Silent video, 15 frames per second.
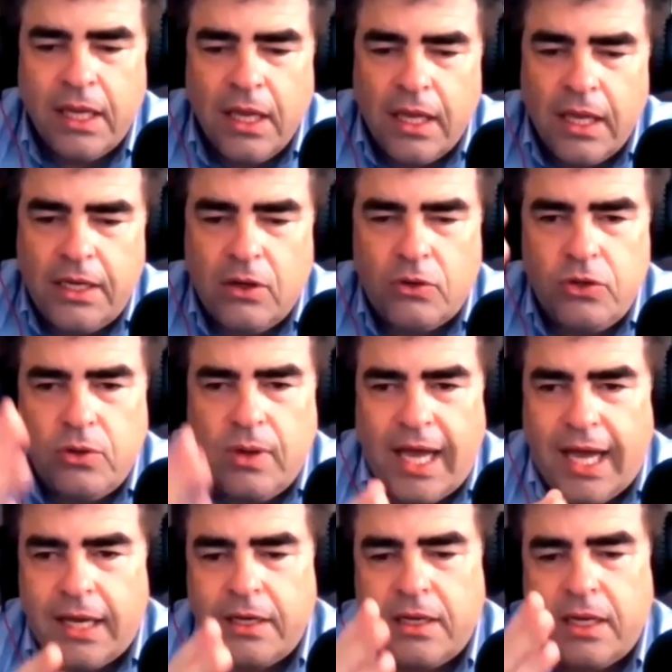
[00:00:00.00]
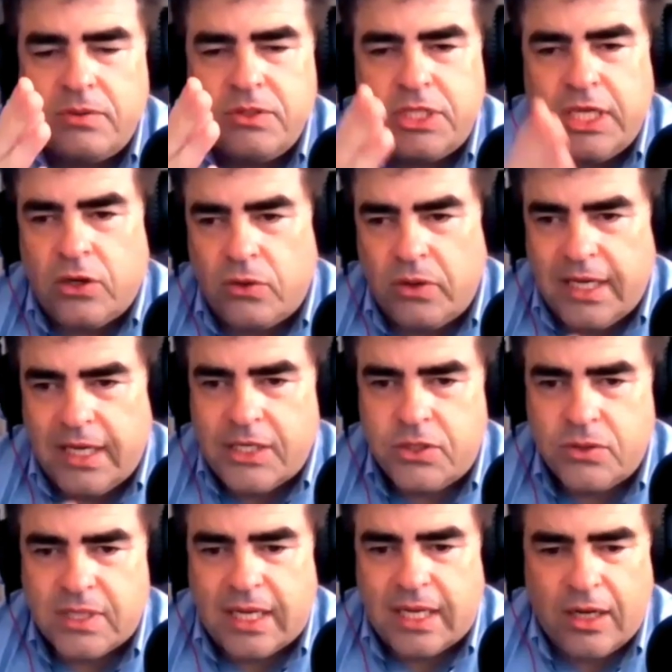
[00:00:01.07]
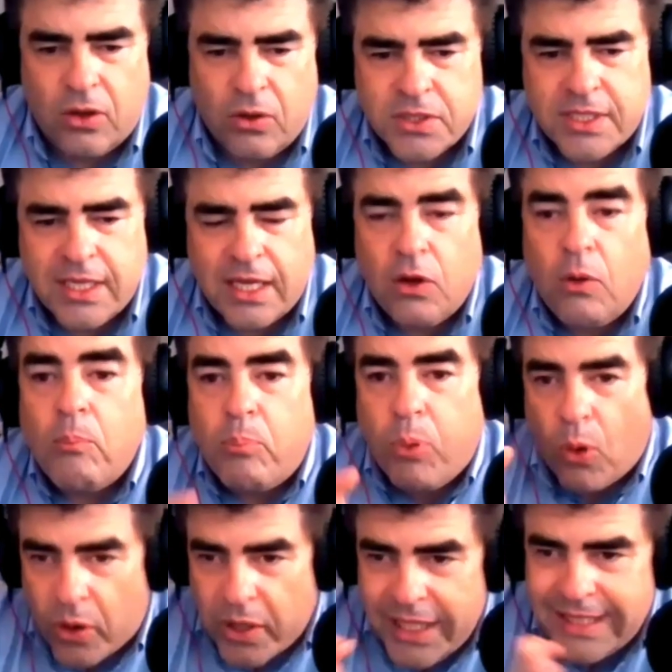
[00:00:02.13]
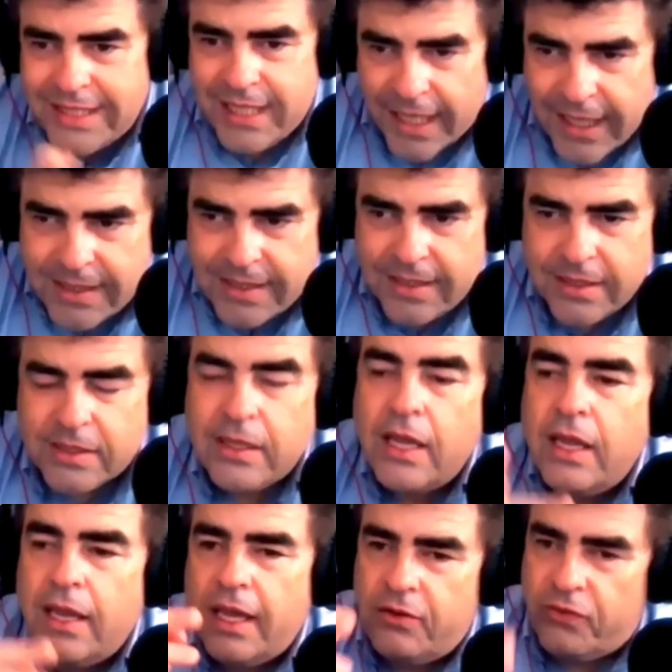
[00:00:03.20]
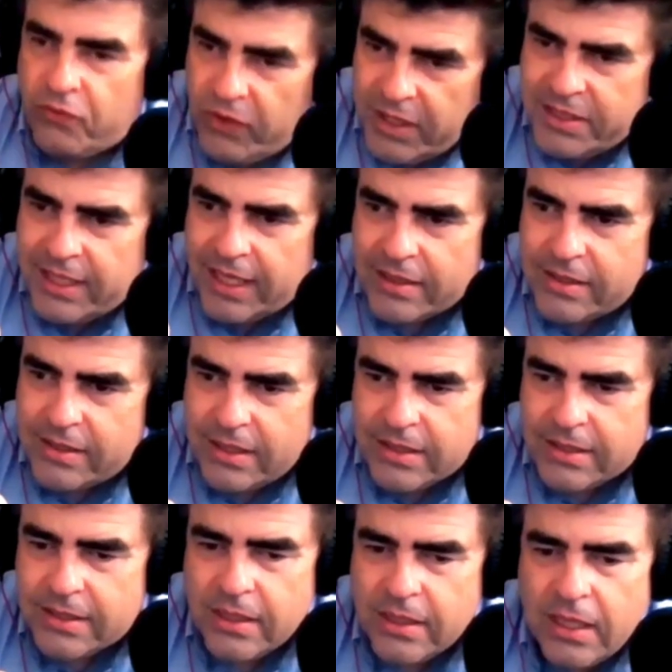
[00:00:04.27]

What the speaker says: you know, you had General Ignacio Zaragoza, born in Texas, a free Texas,